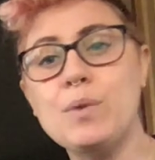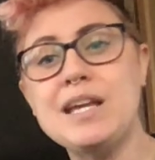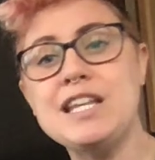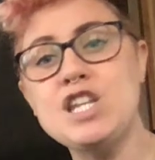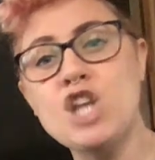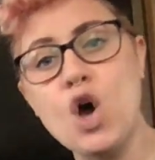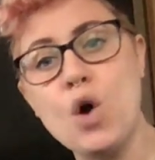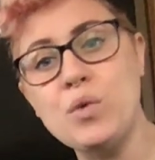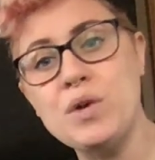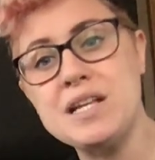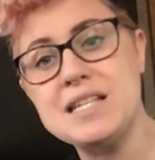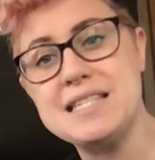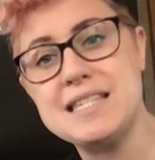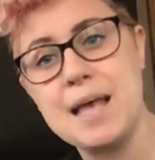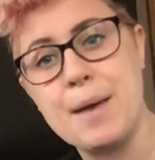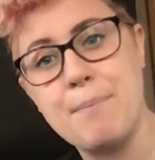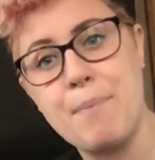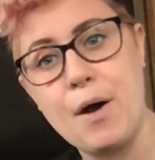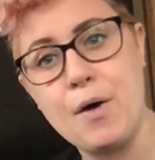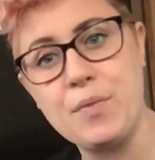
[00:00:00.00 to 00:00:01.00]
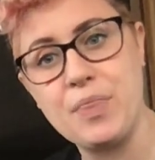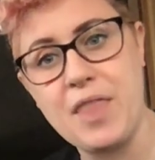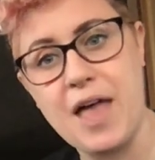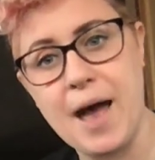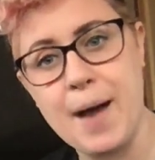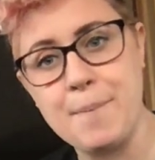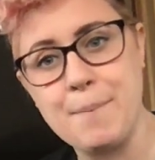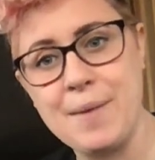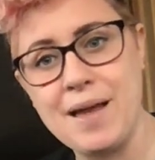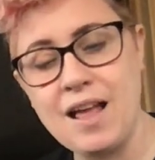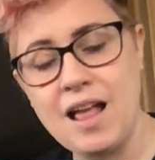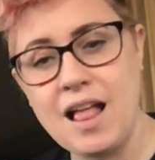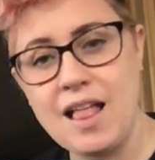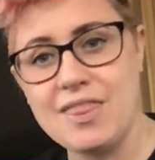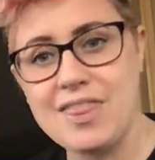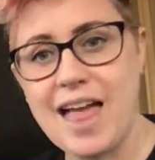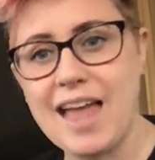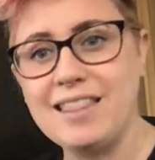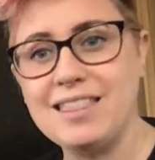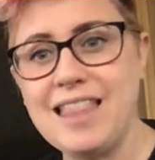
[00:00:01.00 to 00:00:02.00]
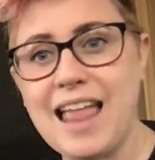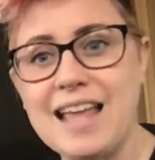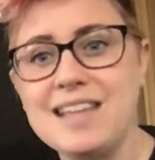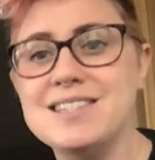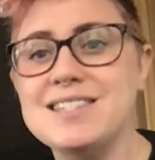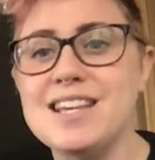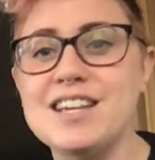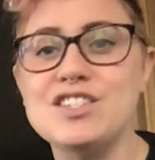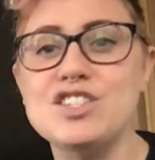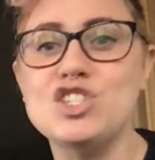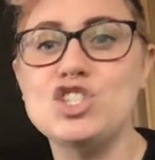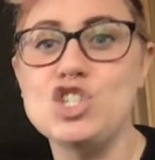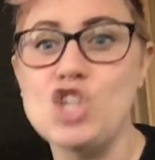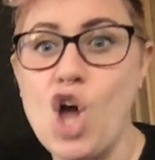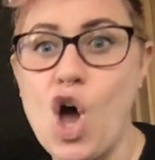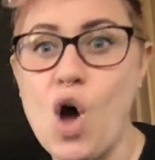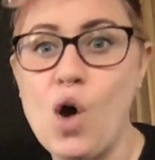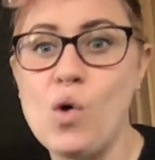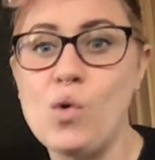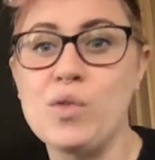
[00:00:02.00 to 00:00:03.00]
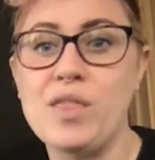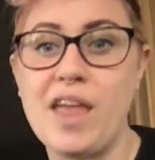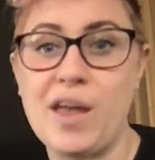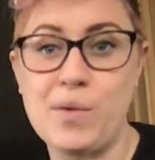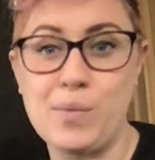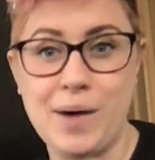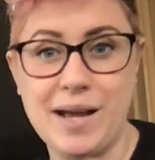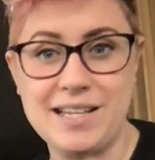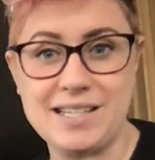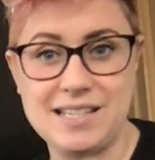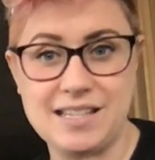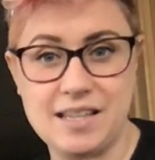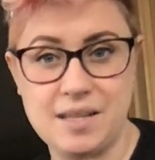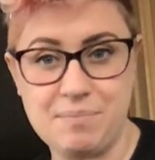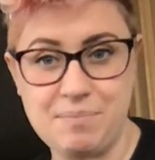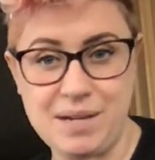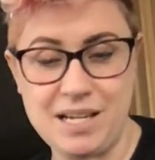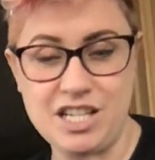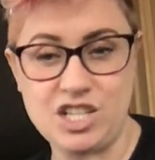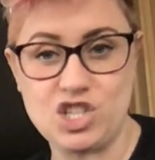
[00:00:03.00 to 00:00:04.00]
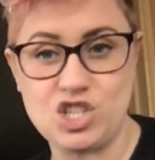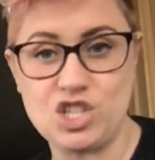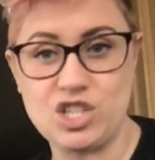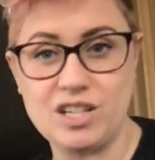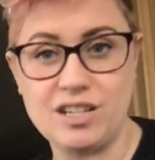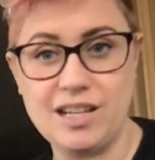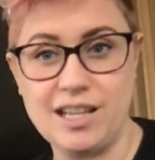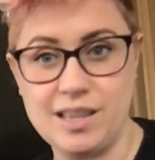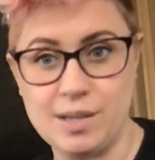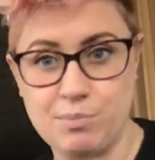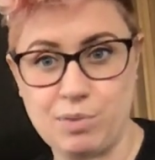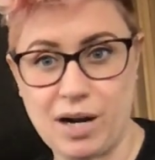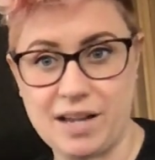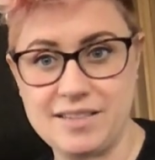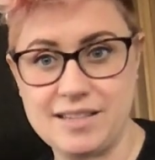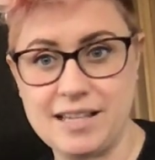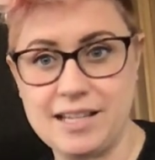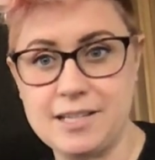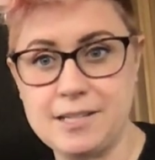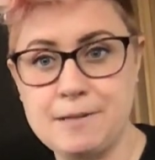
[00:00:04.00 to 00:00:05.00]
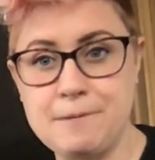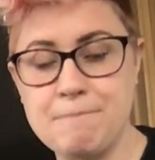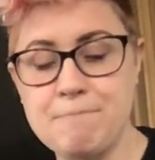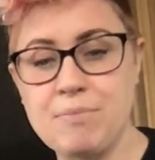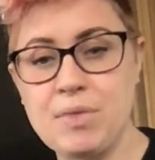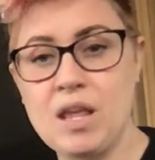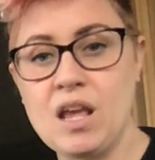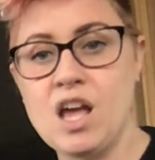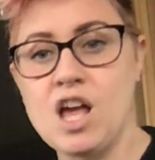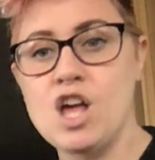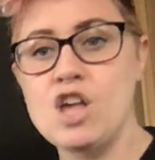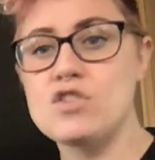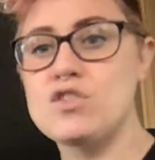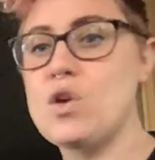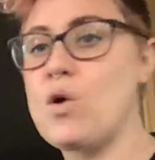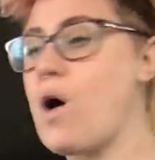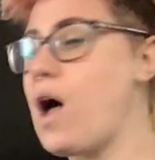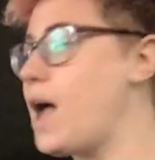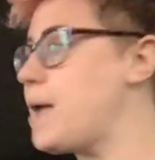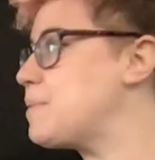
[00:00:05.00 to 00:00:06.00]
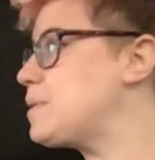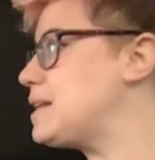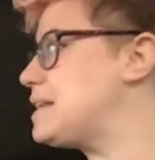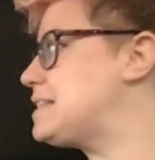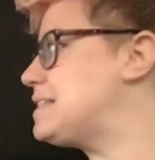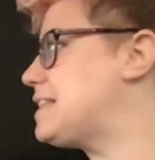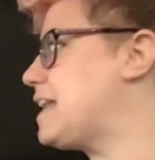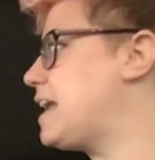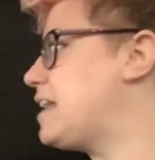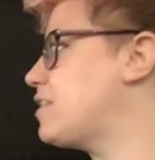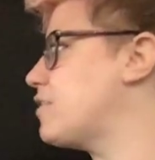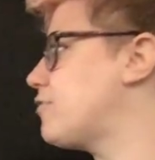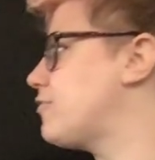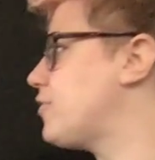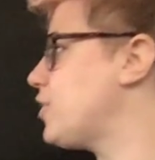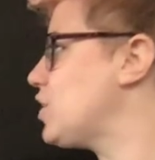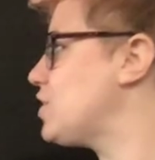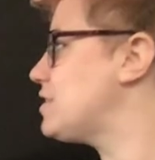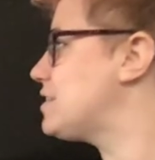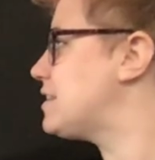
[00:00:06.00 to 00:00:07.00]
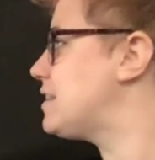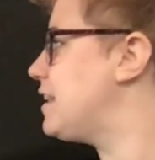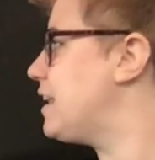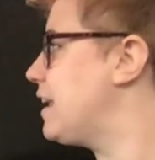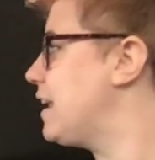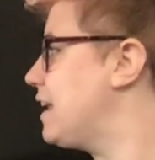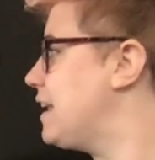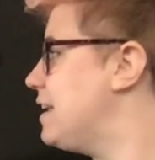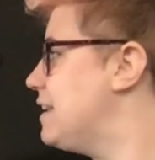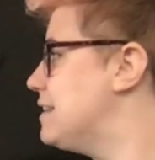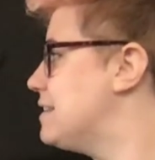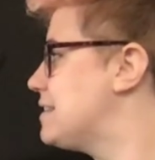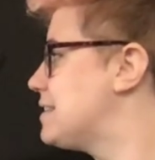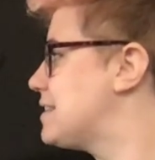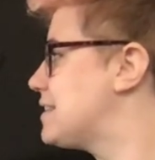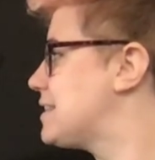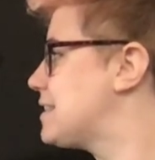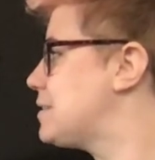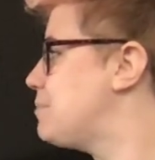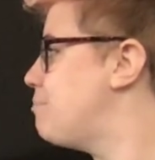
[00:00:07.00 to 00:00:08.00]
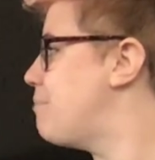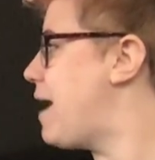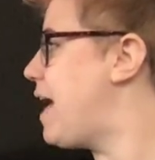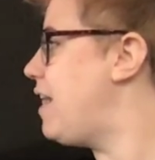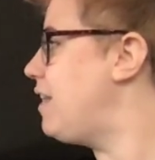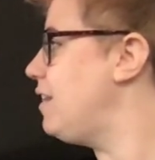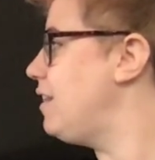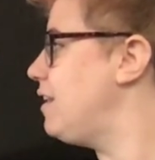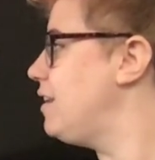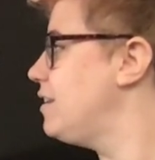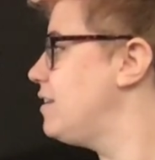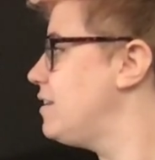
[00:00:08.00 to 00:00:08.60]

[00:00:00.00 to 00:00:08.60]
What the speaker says: we notice about them that lets us know they went to the beach in the present? So I'm going to say the first thing is smell.